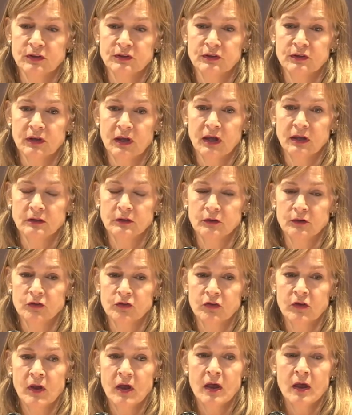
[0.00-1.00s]

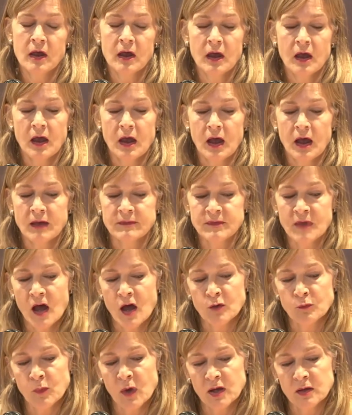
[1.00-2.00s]
indicators. And
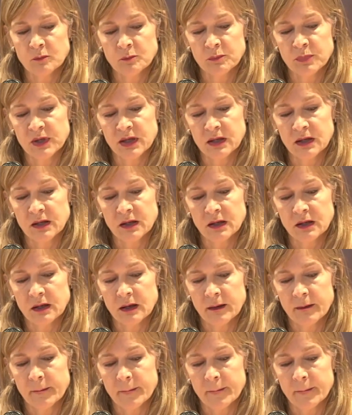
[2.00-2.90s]
that might be